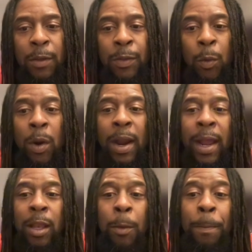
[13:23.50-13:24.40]
The word
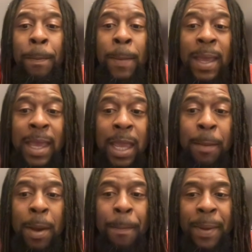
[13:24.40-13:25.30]

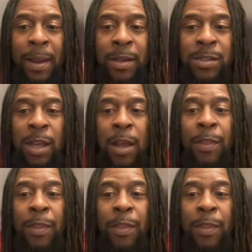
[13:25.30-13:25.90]
Elohim appears